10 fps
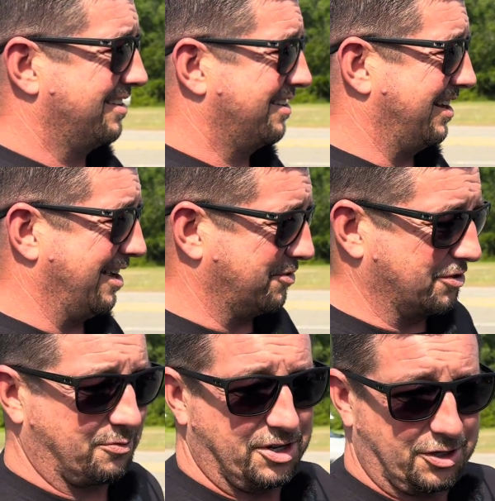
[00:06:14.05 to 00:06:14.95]
And I was just
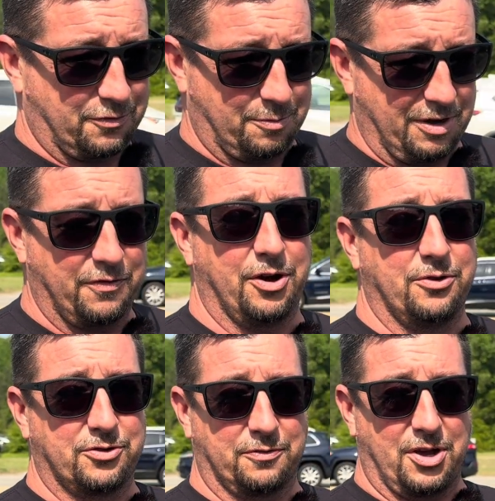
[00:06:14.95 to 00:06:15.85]
reaching for my phone.
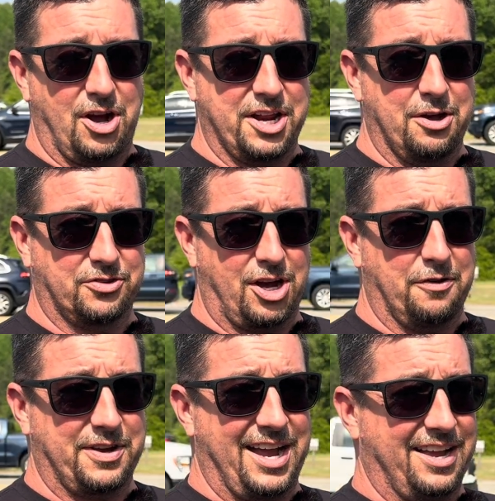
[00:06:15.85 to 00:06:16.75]
So if the audio's off,
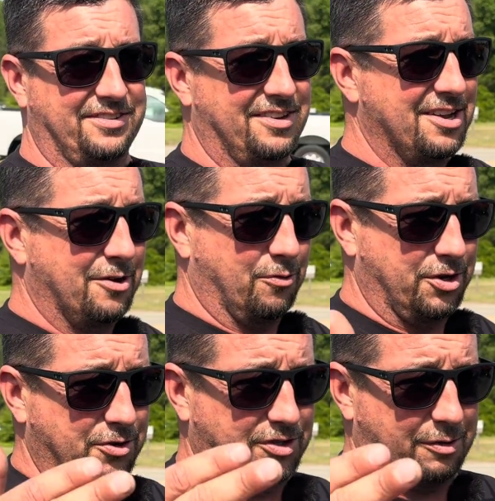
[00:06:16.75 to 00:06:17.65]
guys, we're
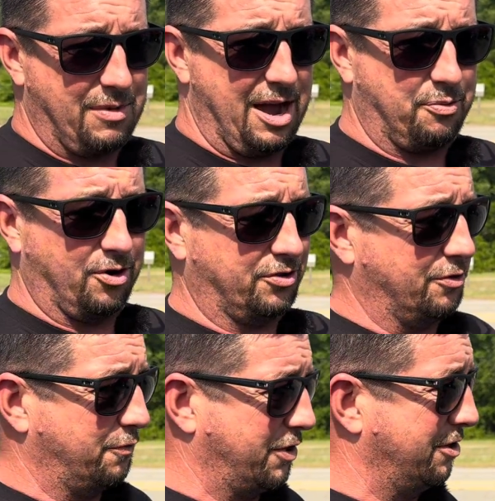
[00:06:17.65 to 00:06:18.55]
using my personal
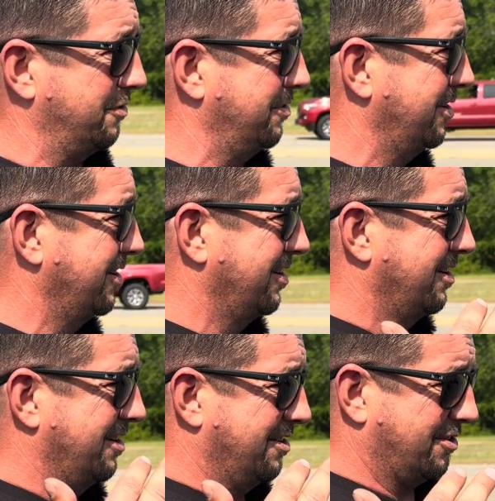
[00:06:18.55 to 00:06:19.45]
phone
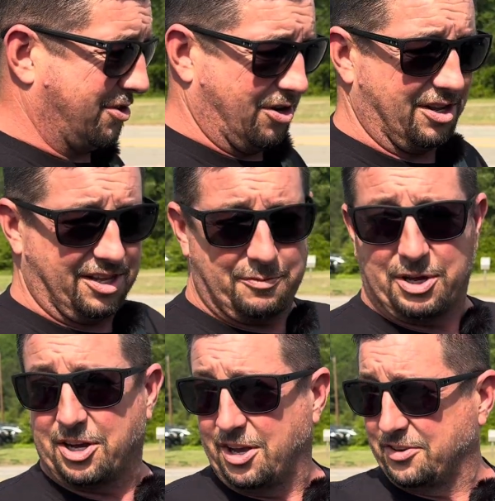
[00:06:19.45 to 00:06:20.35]
currently
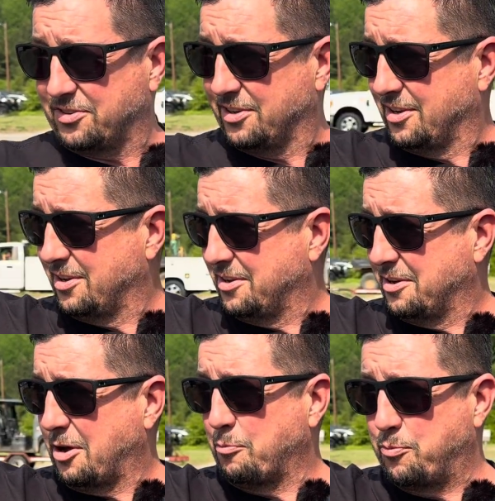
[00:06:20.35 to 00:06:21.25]
because
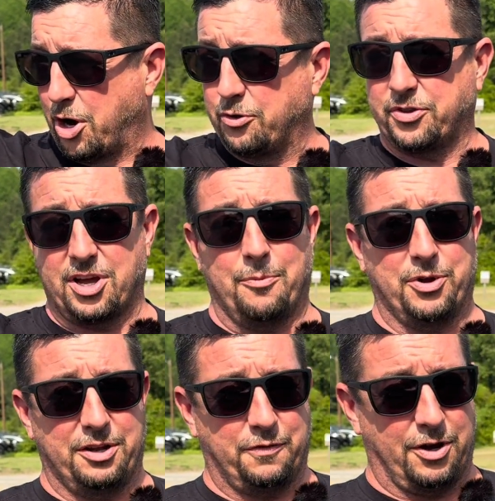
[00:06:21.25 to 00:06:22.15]
both
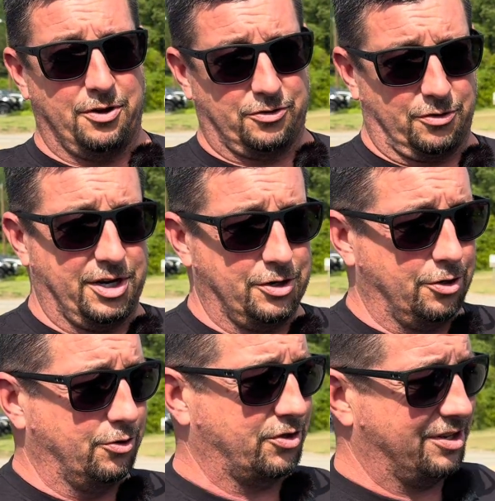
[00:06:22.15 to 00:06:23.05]
company phones are in
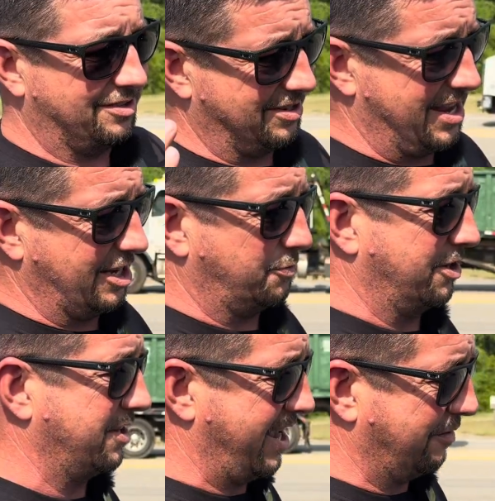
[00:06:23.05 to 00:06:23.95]
use. Today's been a
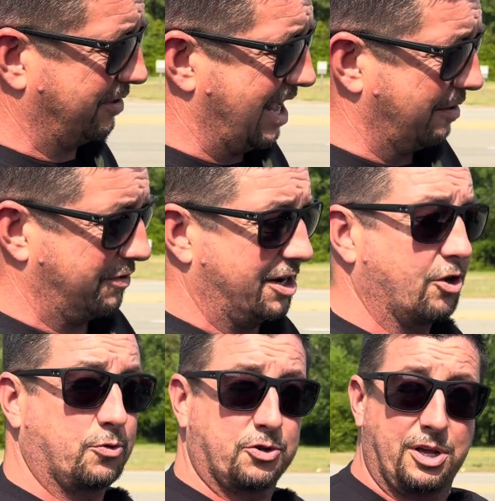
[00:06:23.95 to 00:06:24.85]
day of a lot of videos, but
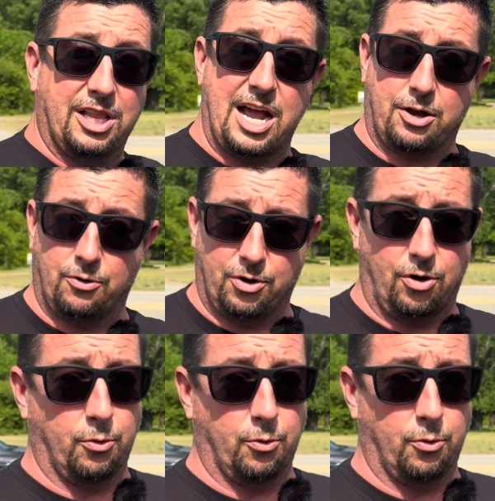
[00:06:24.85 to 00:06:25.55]
there's been a lot going on.